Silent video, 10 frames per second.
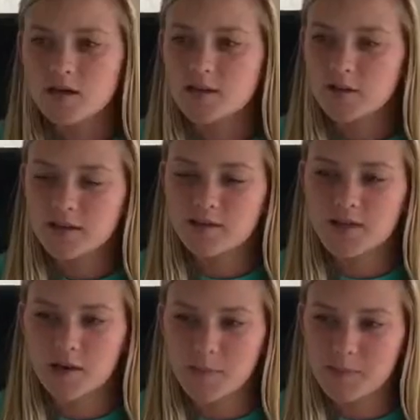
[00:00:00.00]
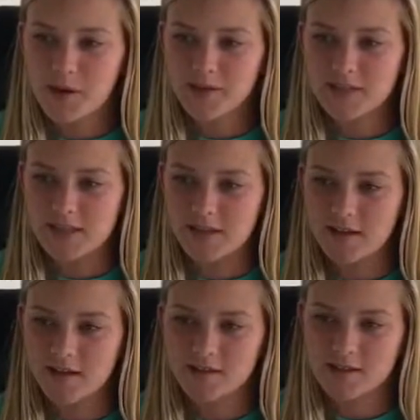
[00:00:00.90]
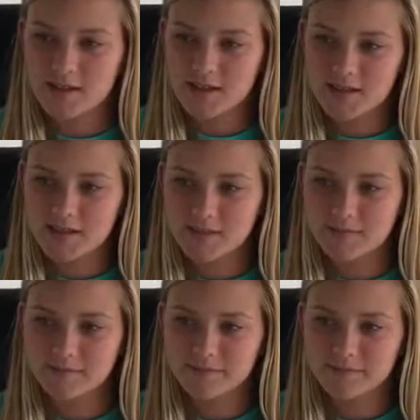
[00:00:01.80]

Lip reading: So can you tell me about the celiac disease?